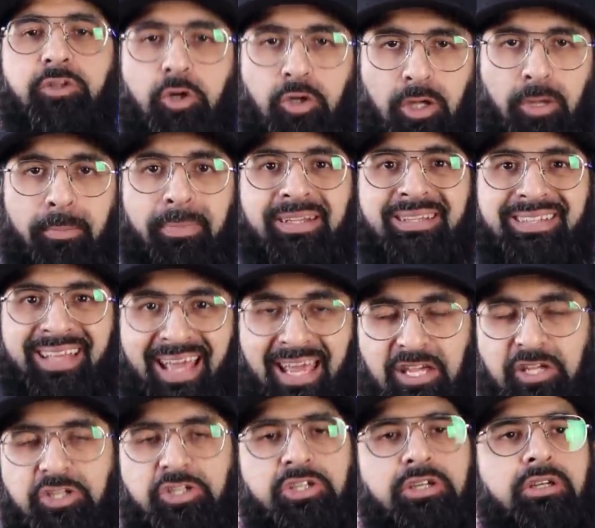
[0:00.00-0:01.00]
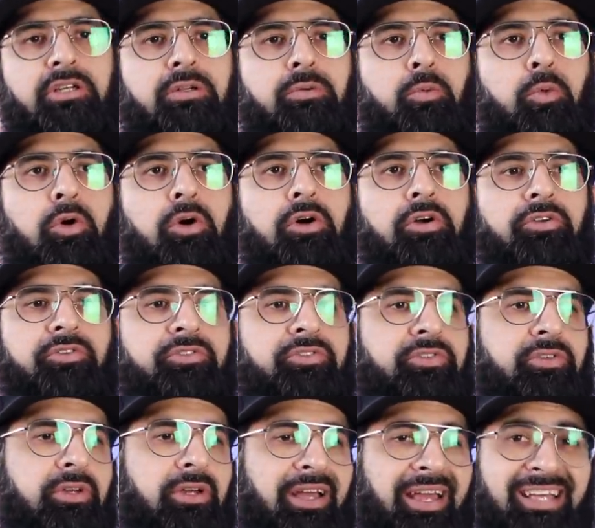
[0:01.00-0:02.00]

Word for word: documentation was